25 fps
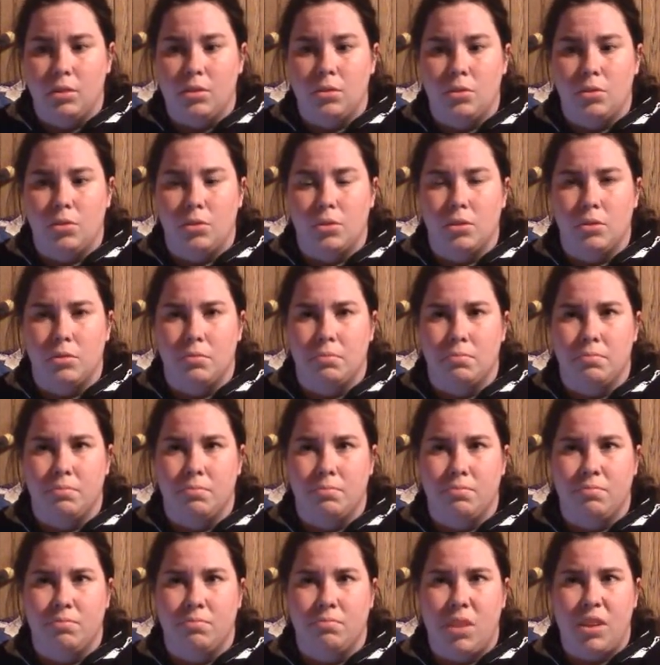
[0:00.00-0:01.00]
or
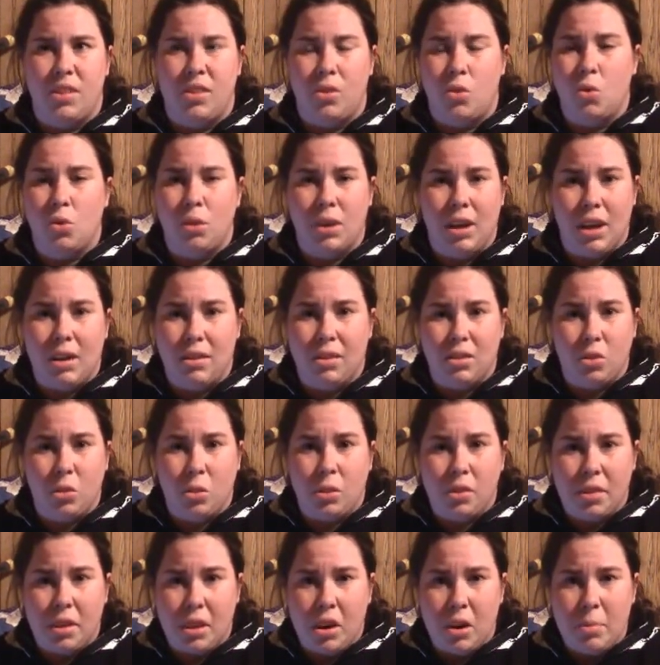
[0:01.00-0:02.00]
my school counselor
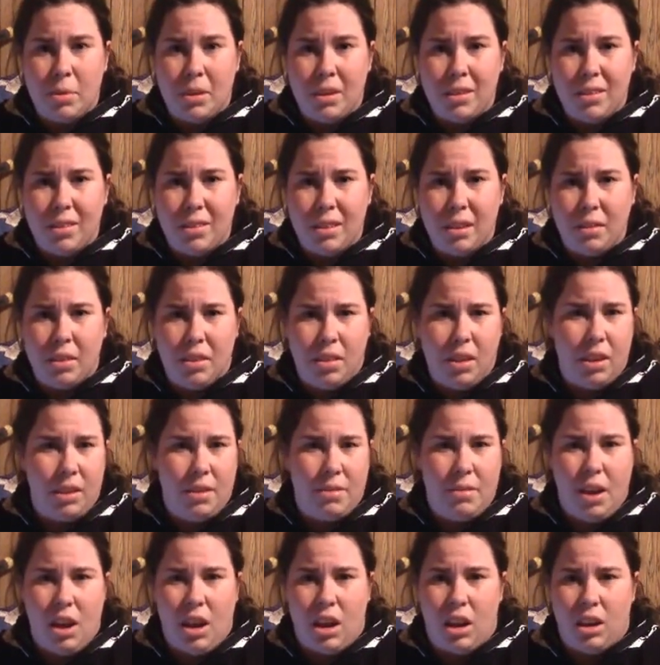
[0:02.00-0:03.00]
or therapist, everything is
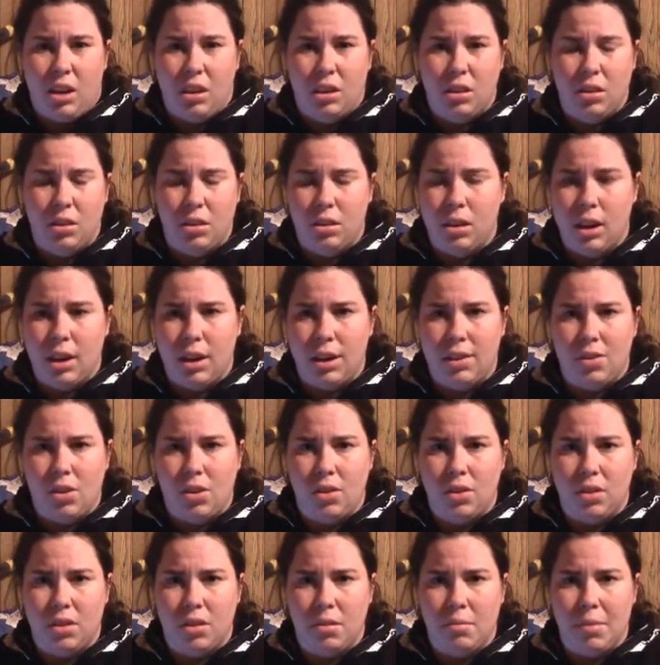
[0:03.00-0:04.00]
fine. I can
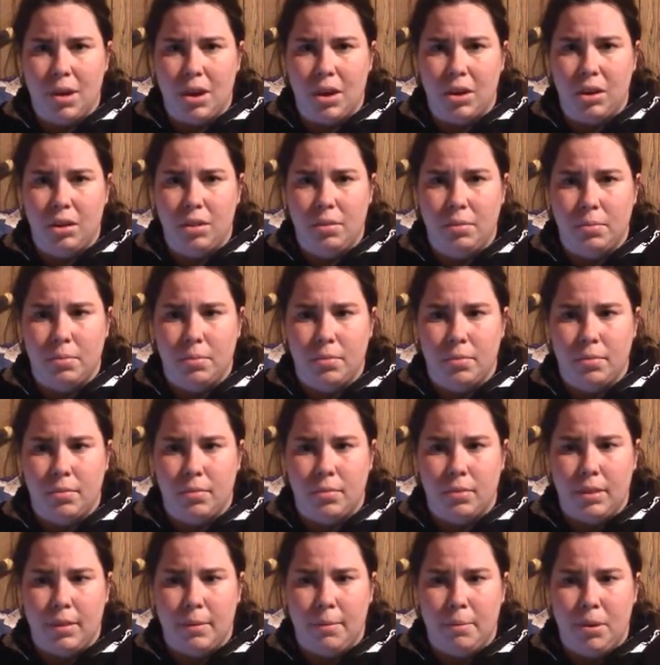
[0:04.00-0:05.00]
talk to them about it.
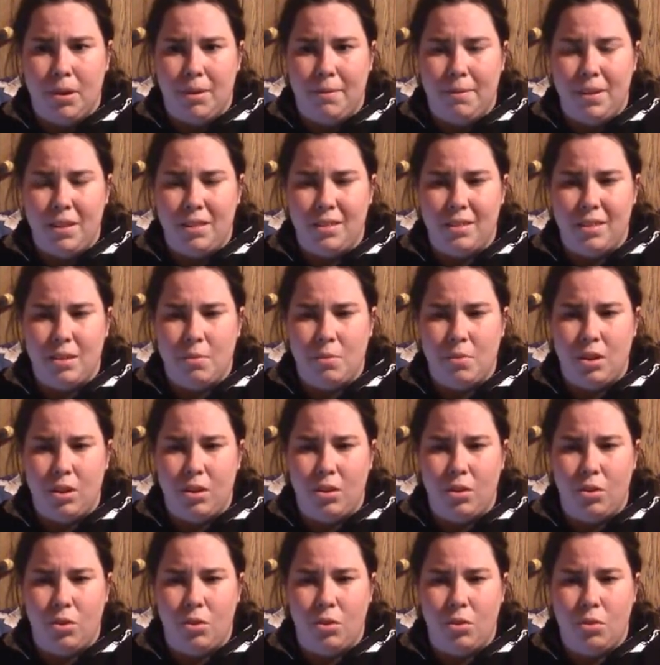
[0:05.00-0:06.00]
But if it's
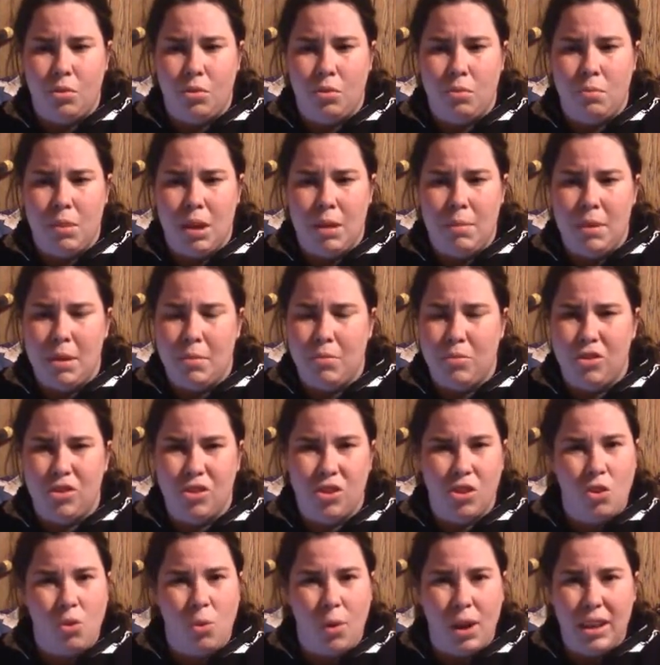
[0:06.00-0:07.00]
someone who maybe I'm just
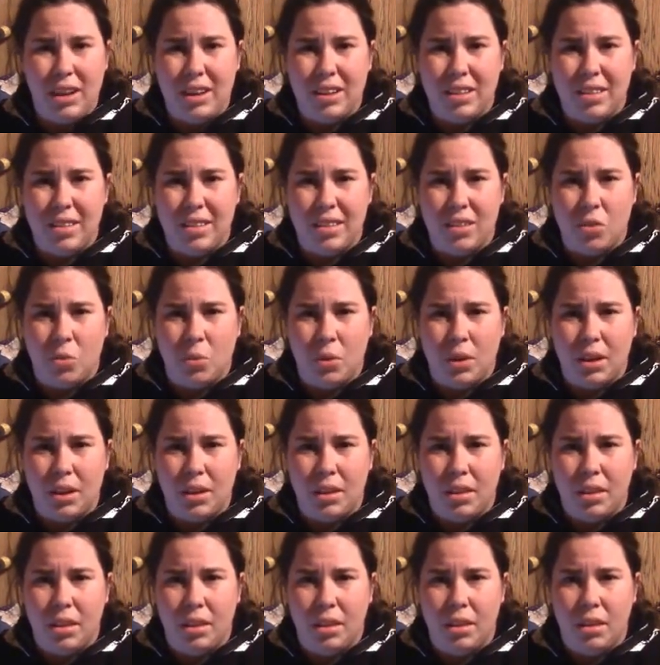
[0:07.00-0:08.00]
acquaintances
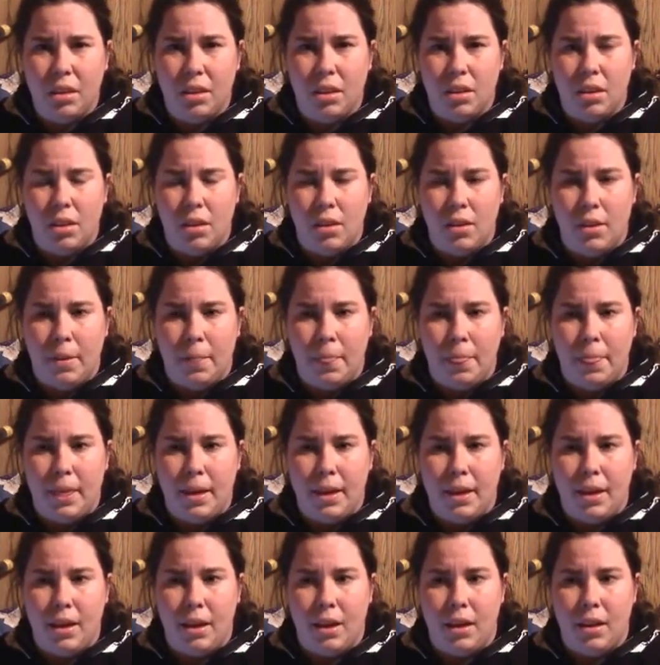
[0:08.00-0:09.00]
with,
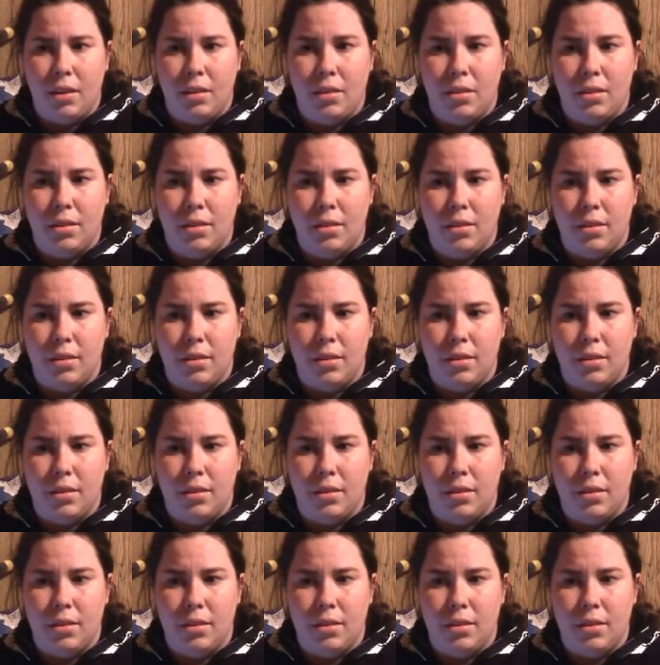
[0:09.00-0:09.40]
that